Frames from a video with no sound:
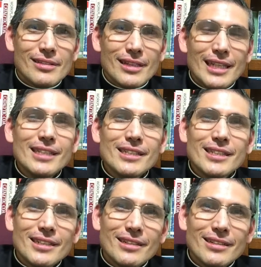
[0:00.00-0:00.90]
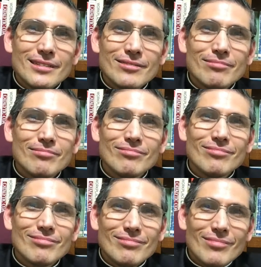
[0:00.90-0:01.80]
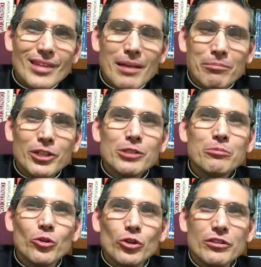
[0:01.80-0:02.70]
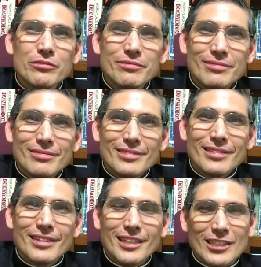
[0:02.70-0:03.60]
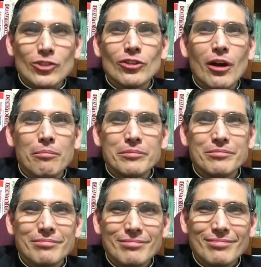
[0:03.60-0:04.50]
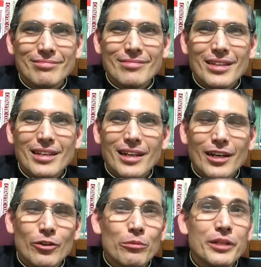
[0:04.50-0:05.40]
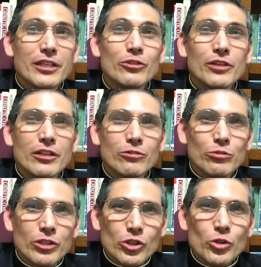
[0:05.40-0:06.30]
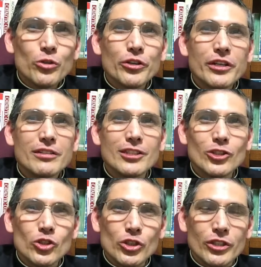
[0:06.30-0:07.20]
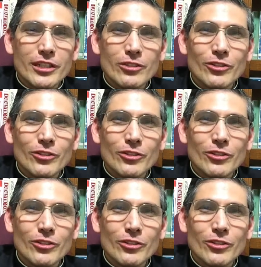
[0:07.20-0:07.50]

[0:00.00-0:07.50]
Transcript: This and much more is to come. I hope that you get to enjoy this journey